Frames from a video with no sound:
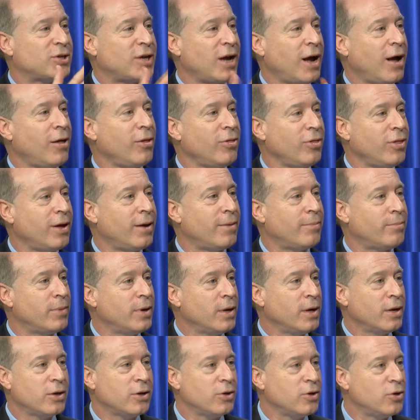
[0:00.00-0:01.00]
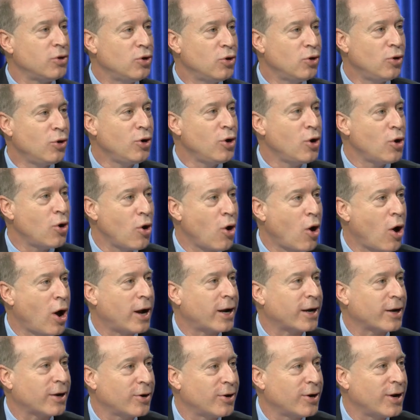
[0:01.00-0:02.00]
Tell them you're
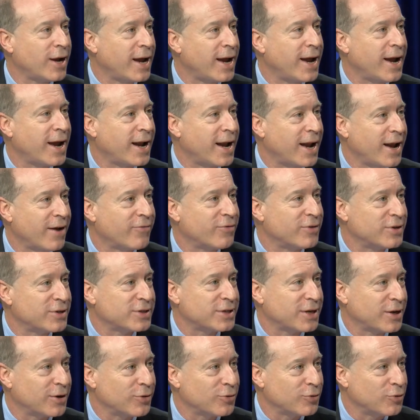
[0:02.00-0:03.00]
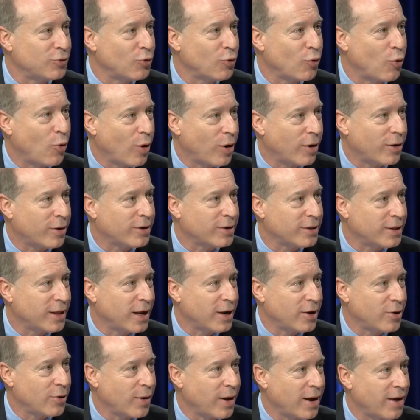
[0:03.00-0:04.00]
not going to hit every single door
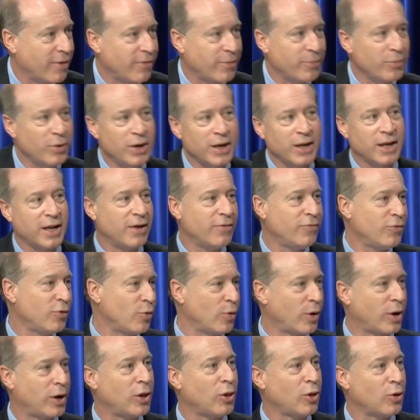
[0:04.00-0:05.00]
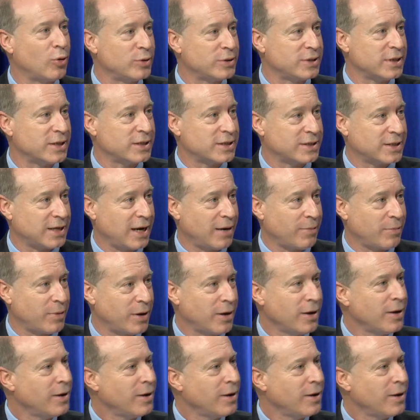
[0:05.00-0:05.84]
that you have. I'm going to give you a closing statement,